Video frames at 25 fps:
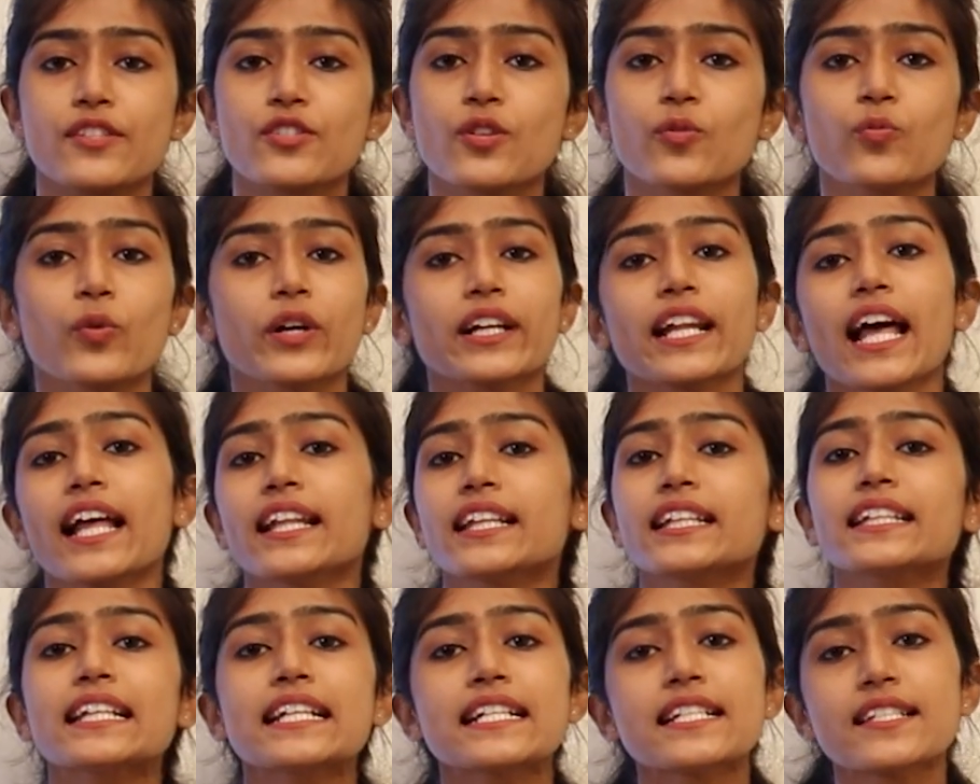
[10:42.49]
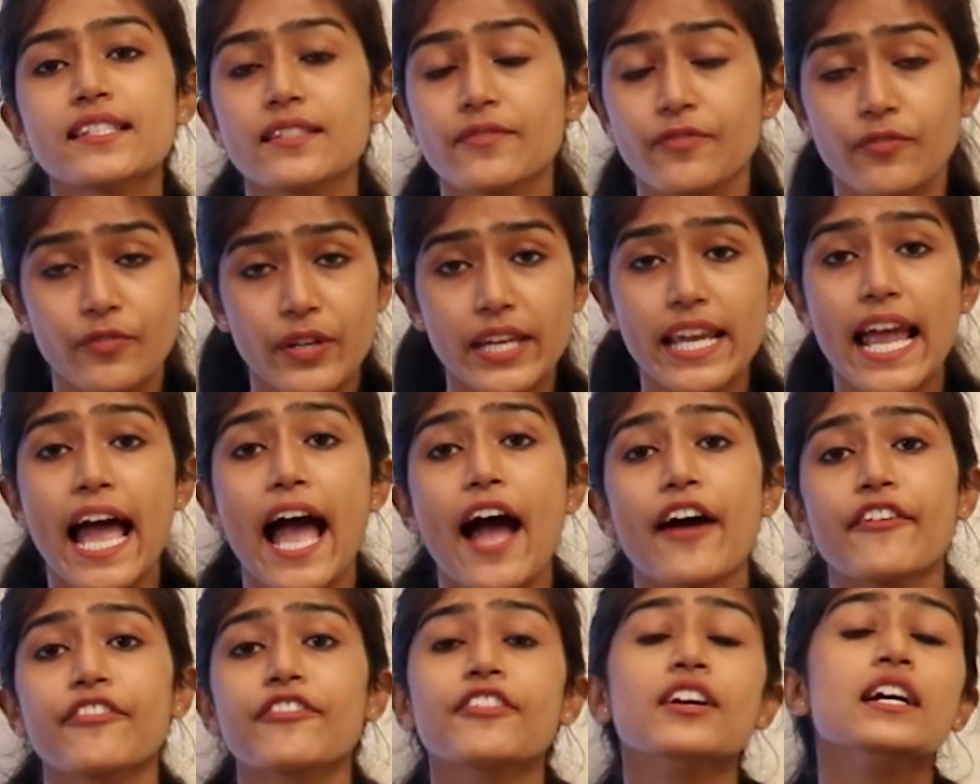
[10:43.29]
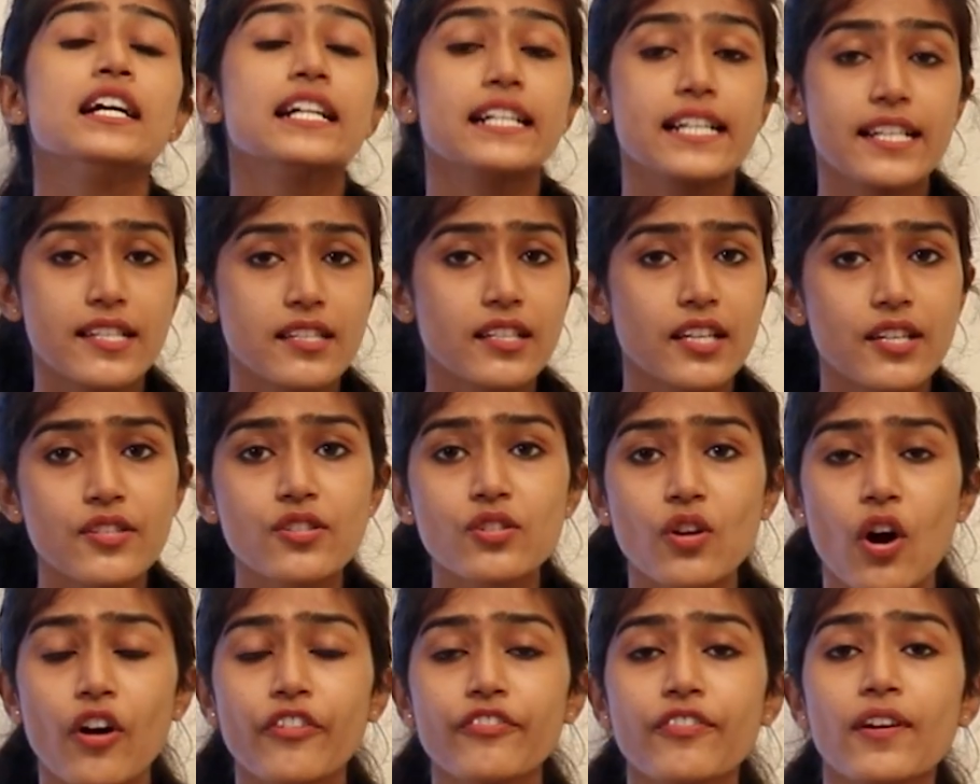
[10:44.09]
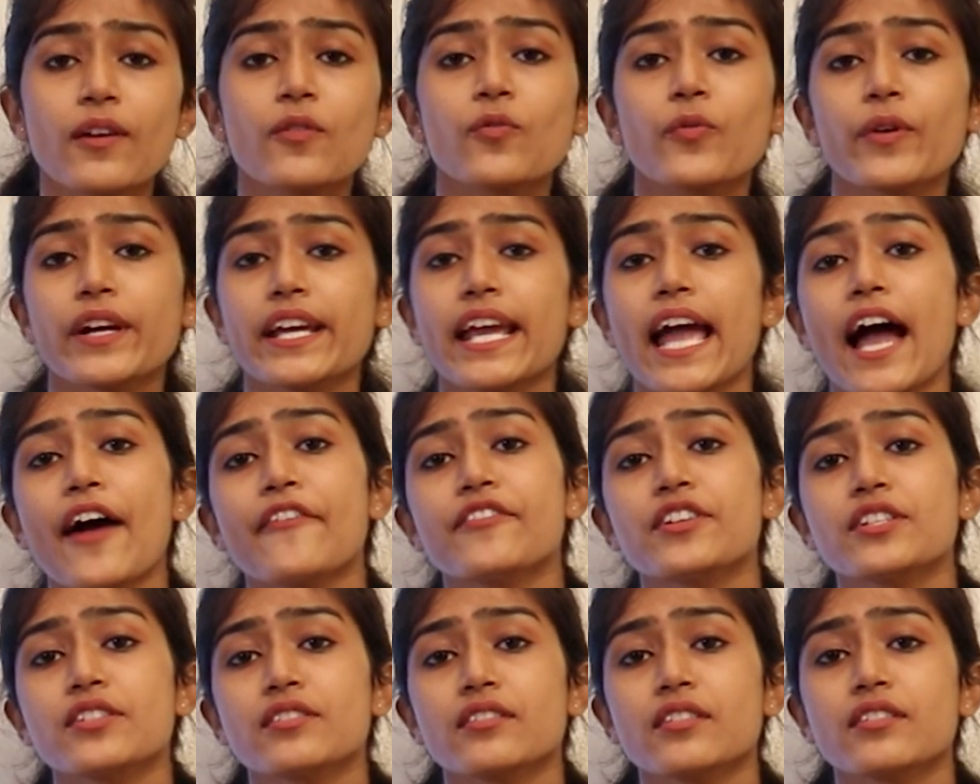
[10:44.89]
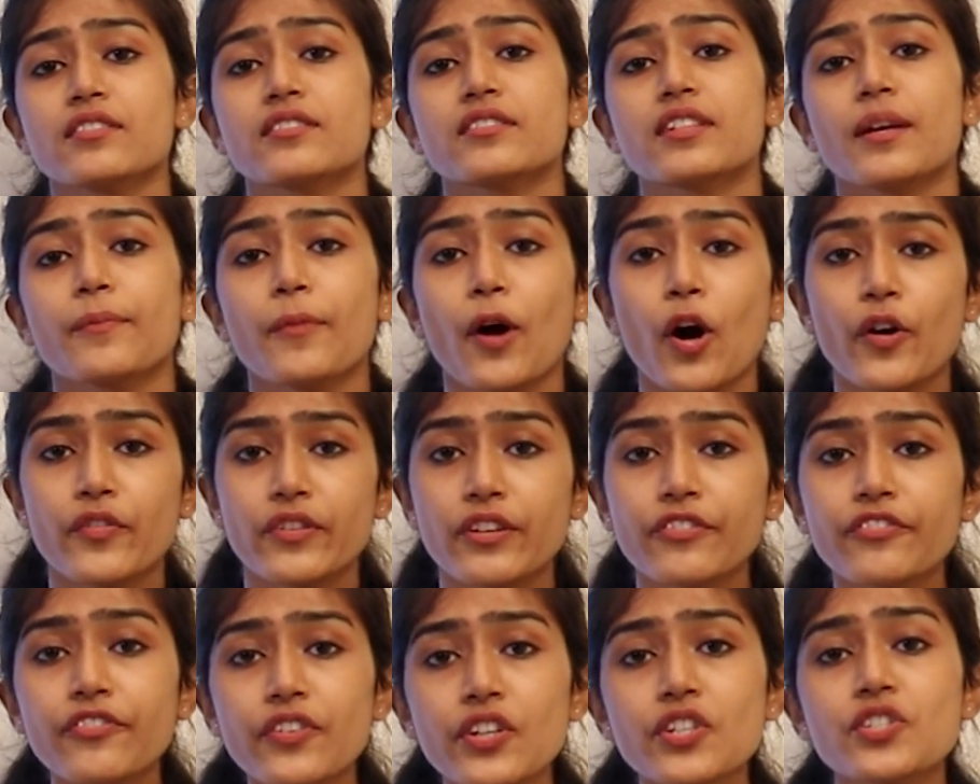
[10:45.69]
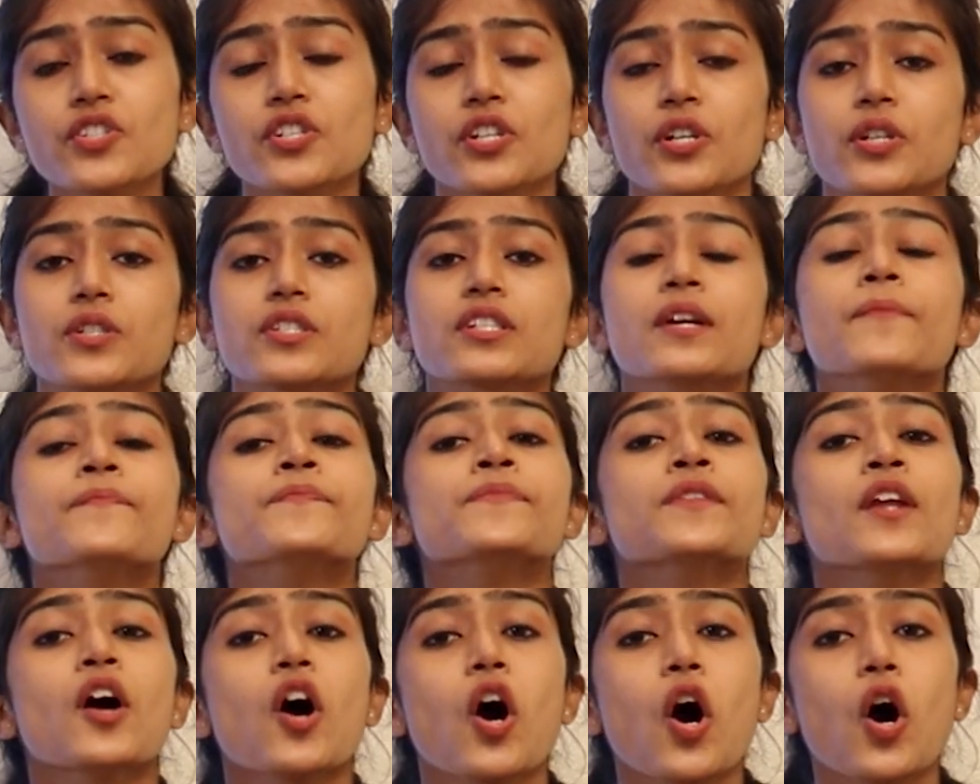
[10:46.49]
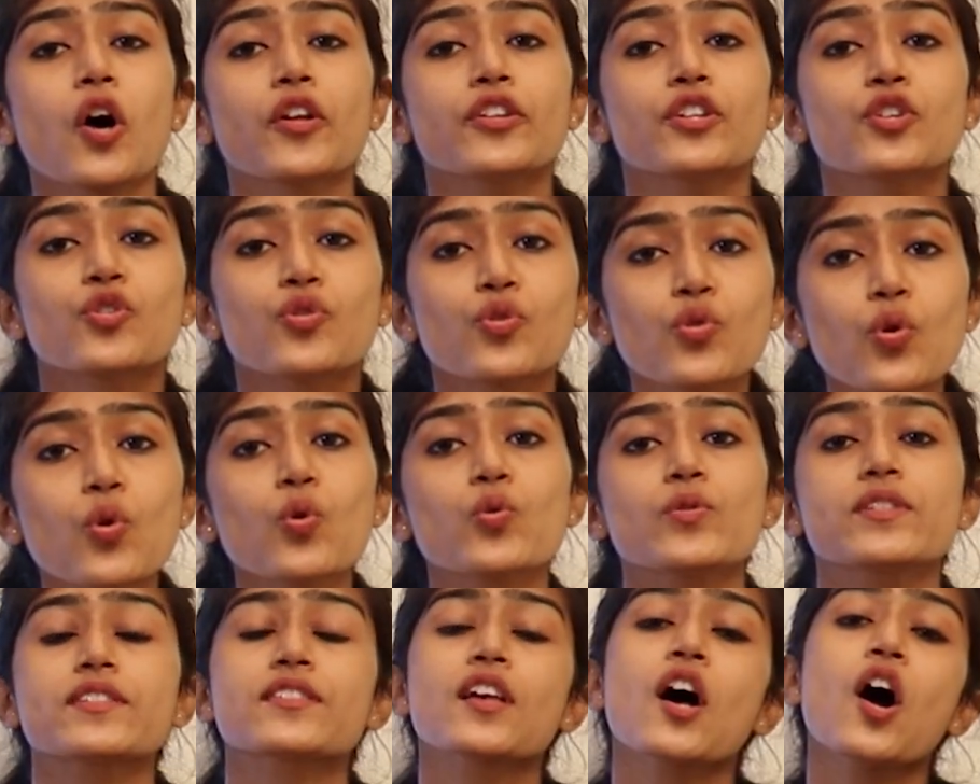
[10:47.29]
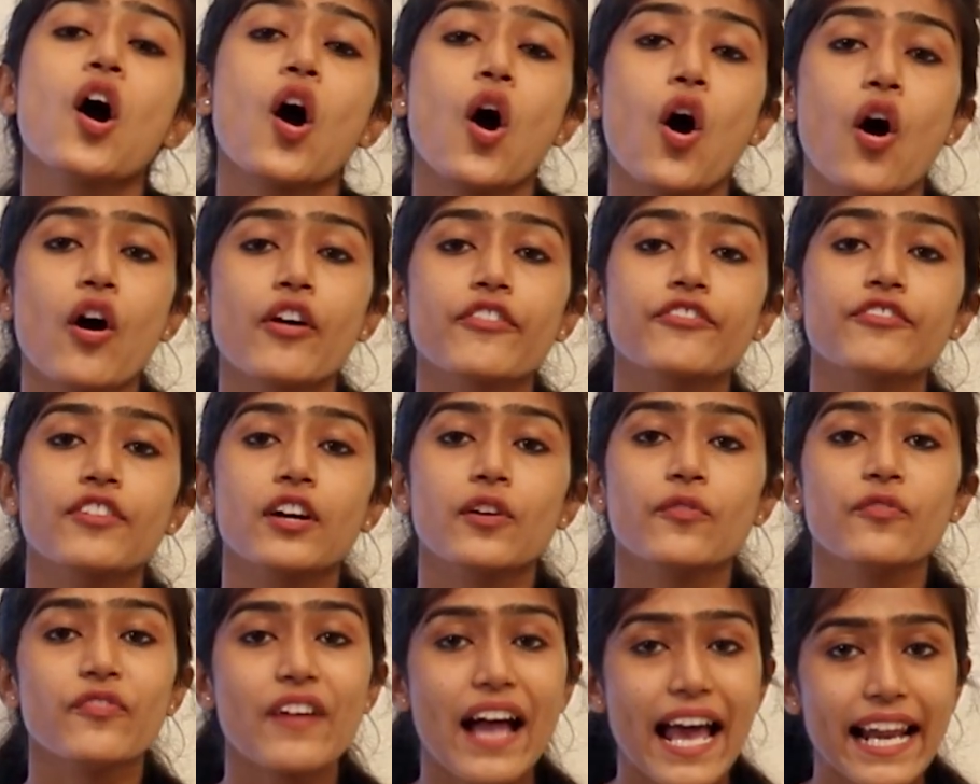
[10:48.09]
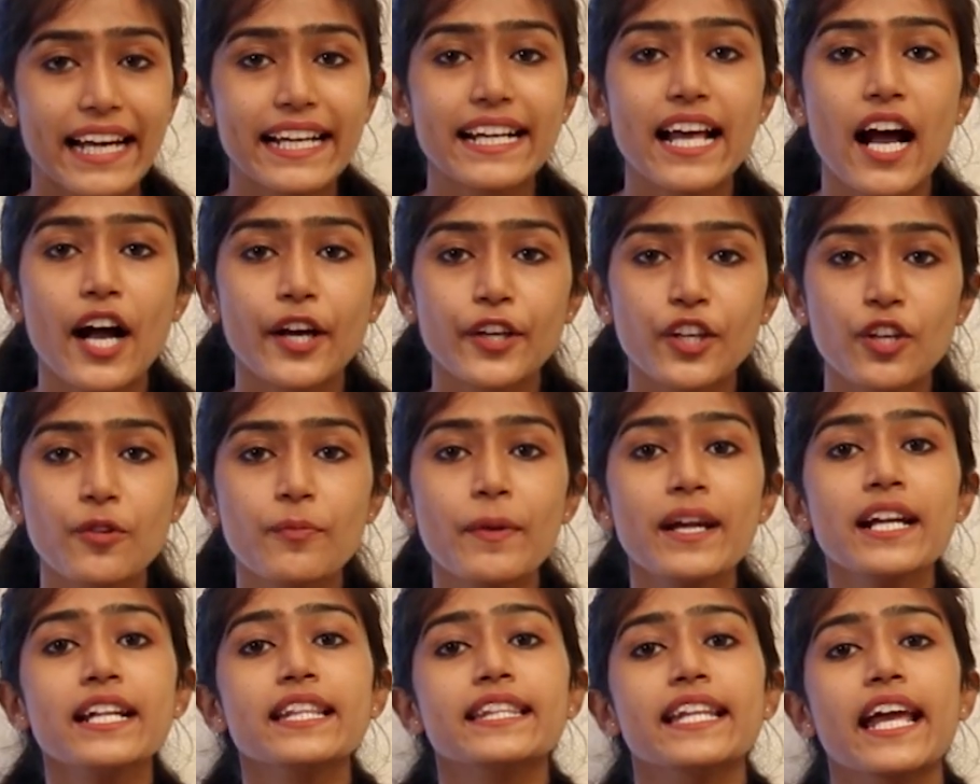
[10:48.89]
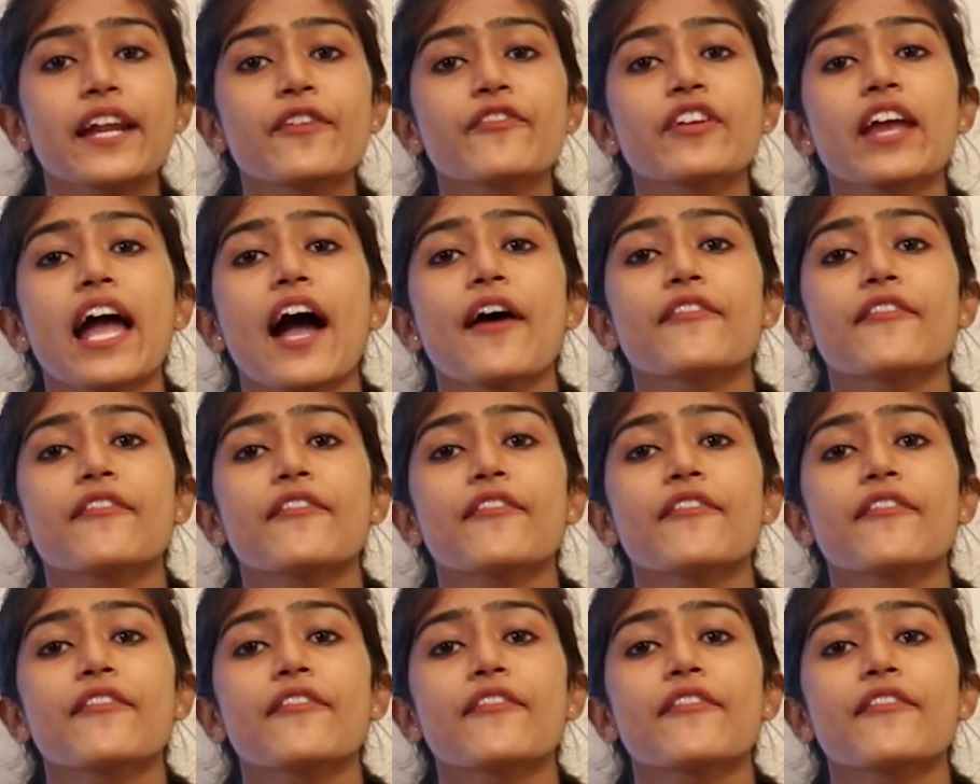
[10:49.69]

So, what are the things we have discussed so far? We have discussed about the features or the rules of a valid argument. Then